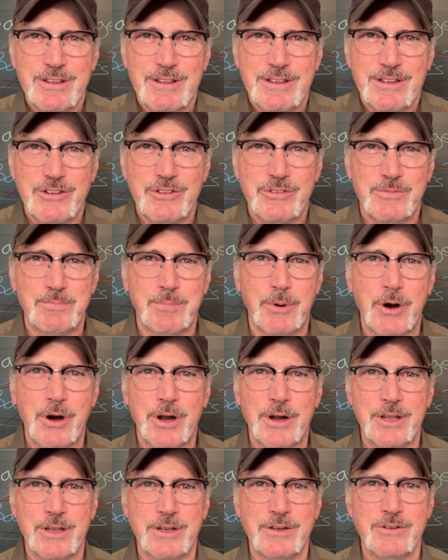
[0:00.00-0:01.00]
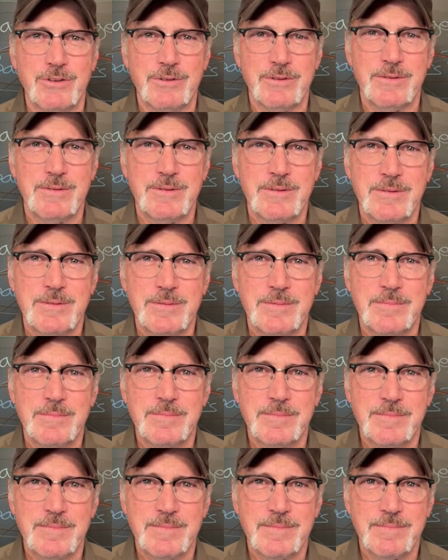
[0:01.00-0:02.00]
is bought in
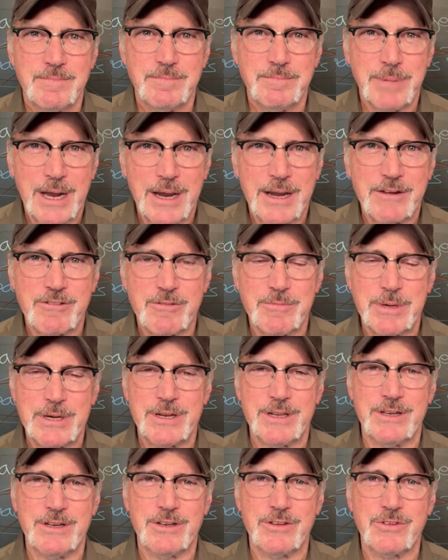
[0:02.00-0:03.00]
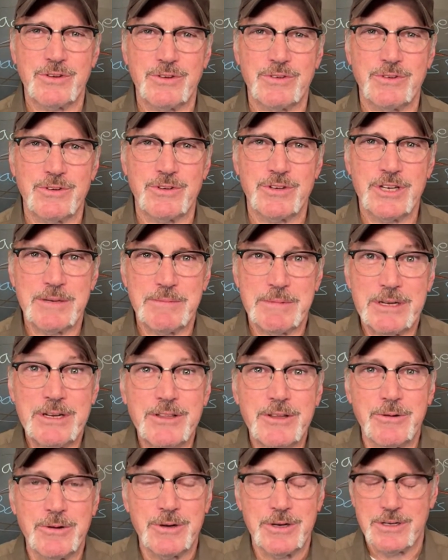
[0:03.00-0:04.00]
by everybody else on your team. In
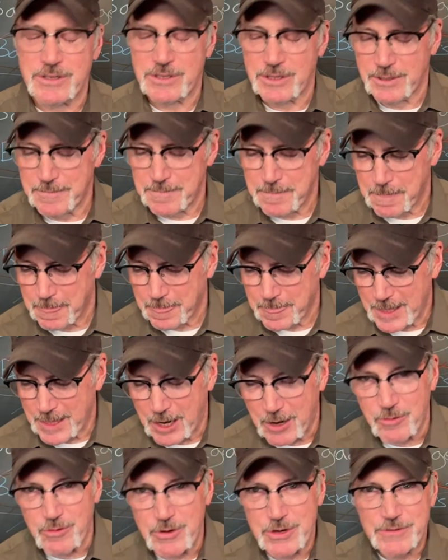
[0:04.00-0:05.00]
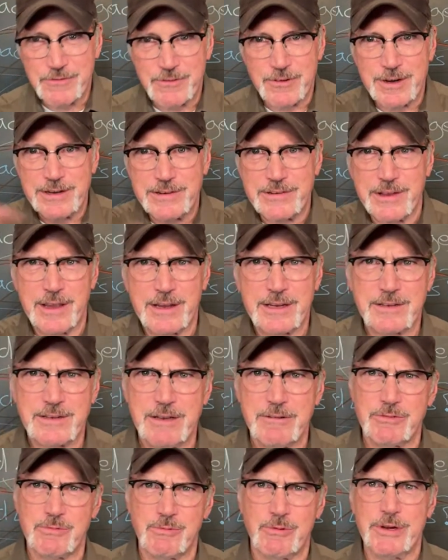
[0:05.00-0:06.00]
other words, I'll rephrase that because that
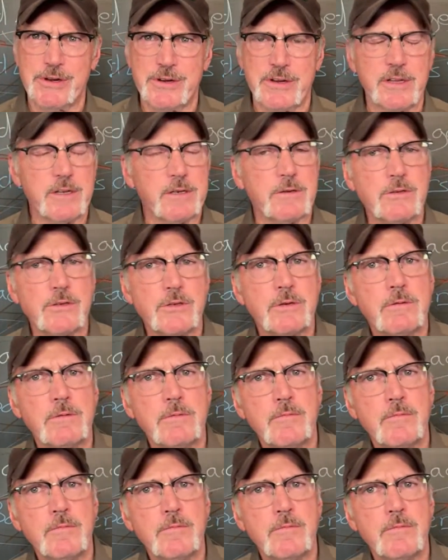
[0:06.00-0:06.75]
was weird English.